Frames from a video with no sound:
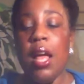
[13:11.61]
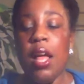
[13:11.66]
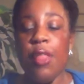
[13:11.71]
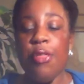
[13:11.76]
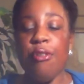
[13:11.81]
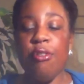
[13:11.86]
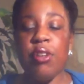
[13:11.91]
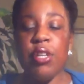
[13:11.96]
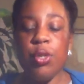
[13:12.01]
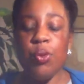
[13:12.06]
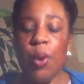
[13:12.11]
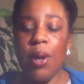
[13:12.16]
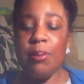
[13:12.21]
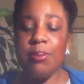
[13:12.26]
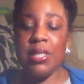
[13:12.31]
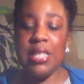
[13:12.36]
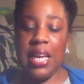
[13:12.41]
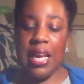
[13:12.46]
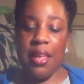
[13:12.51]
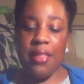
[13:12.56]
the reason why I'm
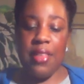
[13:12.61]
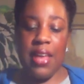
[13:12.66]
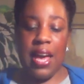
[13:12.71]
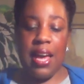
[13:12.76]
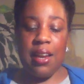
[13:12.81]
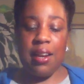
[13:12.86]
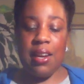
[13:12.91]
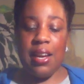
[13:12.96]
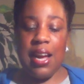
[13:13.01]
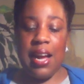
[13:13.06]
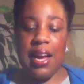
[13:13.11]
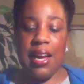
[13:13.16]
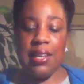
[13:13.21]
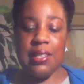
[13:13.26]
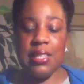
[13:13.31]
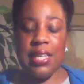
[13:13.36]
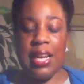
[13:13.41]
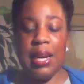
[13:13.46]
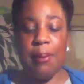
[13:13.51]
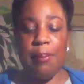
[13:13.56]
saying that,
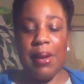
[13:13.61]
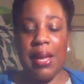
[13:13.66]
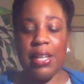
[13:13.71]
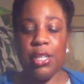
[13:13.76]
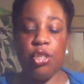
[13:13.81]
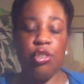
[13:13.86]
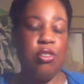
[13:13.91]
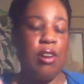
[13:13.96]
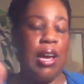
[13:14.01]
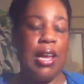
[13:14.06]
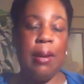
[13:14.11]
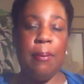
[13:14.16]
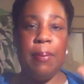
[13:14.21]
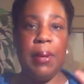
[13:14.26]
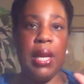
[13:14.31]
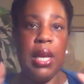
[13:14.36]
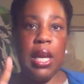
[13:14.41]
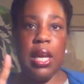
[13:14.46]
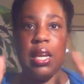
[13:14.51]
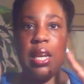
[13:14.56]
guys, and I'm not trying to
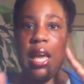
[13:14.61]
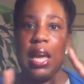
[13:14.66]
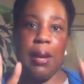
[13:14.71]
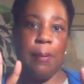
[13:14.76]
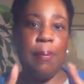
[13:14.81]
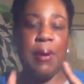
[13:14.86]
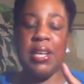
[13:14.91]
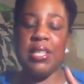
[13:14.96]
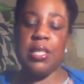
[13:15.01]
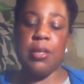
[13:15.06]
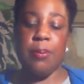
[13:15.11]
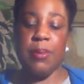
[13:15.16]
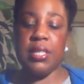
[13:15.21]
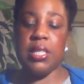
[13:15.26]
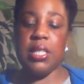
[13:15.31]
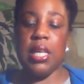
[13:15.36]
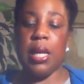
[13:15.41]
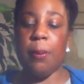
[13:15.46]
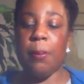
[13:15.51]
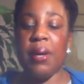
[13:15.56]
be like
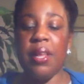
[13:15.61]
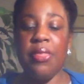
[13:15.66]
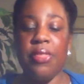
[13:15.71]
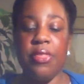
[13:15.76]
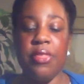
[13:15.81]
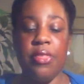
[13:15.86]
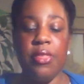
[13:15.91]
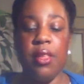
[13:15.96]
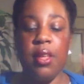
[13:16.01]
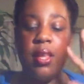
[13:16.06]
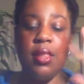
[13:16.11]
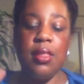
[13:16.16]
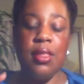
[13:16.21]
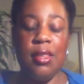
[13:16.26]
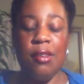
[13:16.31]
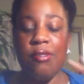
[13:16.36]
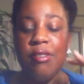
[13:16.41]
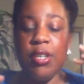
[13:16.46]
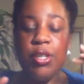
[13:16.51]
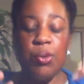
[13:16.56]
pessimistic, but
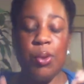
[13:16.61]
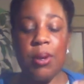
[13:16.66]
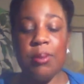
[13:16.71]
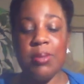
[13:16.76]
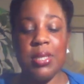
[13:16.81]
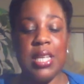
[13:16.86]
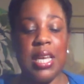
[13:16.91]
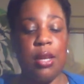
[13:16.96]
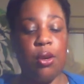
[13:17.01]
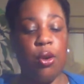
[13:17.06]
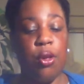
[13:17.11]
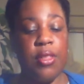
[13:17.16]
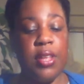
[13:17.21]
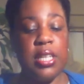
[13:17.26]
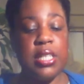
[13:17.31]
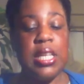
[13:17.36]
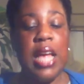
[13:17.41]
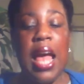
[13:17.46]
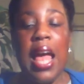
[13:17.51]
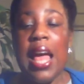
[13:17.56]
the reason why I'm saying all
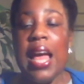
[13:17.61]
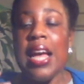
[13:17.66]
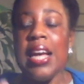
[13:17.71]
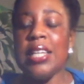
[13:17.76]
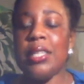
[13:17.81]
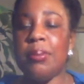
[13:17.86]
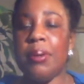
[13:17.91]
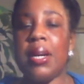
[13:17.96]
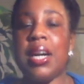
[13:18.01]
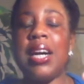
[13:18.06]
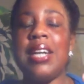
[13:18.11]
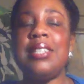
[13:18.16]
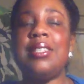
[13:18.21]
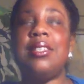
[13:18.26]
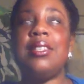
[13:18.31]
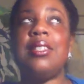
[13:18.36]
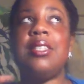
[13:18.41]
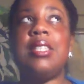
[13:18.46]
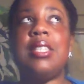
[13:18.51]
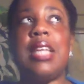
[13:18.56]
this is because
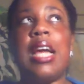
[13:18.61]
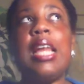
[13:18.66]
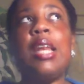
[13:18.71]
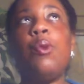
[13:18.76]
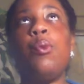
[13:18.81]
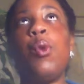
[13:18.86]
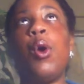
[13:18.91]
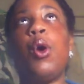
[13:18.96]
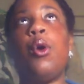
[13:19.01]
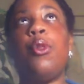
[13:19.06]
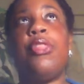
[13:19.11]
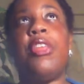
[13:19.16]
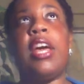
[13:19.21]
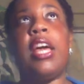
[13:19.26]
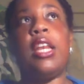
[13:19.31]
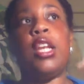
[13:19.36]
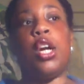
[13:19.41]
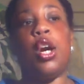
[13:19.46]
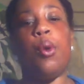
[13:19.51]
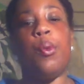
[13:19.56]
the sun will
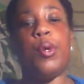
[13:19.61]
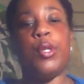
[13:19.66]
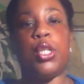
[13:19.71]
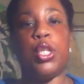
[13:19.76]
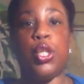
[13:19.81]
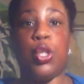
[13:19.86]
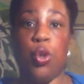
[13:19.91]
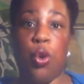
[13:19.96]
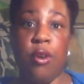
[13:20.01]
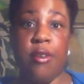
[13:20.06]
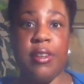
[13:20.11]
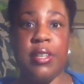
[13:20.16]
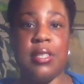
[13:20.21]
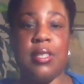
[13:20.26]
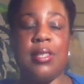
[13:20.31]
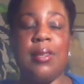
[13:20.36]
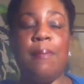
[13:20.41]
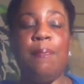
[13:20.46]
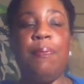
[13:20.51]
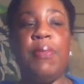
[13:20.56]
then go into
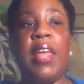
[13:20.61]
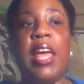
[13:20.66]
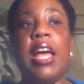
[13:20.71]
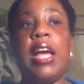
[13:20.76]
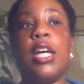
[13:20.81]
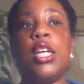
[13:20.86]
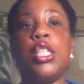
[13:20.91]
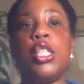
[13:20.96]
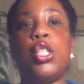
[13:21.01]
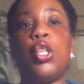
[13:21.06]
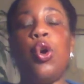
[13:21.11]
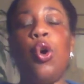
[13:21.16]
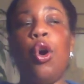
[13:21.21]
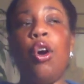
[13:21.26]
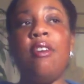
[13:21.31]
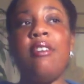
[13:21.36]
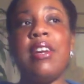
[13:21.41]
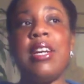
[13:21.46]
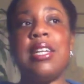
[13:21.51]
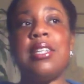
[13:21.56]
Taurus.
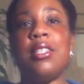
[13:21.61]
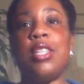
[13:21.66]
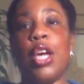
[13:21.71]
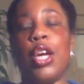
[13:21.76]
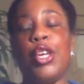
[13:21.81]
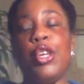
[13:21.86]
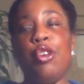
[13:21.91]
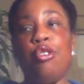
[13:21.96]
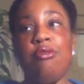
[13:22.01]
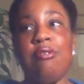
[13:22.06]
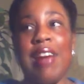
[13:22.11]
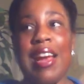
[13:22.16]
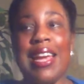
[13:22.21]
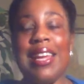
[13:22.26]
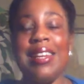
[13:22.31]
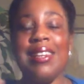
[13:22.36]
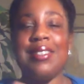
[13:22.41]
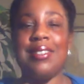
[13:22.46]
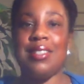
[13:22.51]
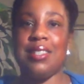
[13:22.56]
Taurus,
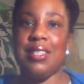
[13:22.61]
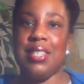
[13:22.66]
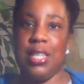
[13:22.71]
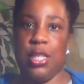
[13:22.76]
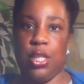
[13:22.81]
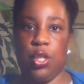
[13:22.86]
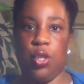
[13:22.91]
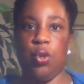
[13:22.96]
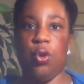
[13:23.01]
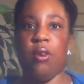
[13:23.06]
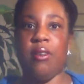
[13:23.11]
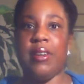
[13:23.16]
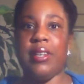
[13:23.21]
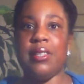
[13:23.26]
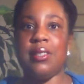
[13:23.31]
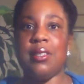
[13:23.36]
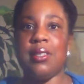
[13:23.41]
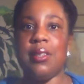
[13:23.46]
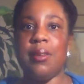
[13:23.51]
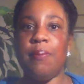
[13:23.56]
Uranus is in
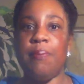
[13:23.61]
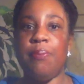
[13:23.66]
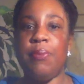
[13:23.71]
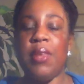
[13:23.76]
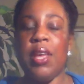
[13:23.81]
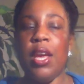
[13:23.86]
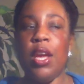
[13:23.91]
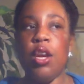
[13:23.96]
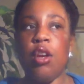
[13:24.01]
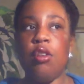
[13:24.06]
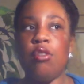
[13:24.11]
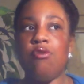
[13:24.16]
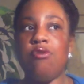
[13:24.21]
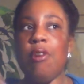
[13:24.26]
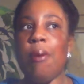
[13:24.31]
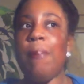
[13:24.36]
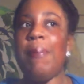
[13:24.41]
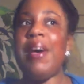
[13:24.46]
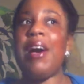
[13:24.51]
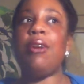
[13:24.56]
Taurus.
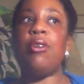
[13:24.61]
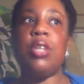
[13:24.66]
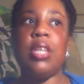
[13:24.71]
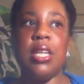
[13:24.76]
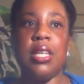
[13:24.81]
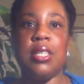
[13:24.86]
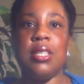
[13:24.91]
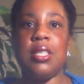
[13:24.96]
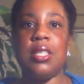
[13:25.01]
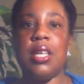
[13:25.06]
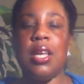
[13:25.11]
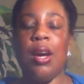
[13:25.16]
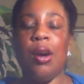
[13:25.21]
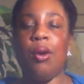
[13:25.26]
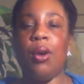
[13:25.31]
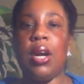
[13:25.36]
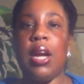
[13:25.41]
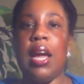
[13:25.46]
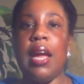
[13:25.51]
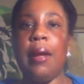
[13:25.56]
Rebellious,
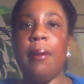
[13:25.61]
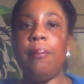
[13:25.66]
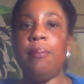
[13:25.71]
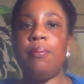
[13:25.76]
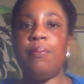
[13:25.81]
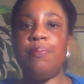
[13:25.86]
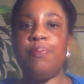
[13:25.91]
okay?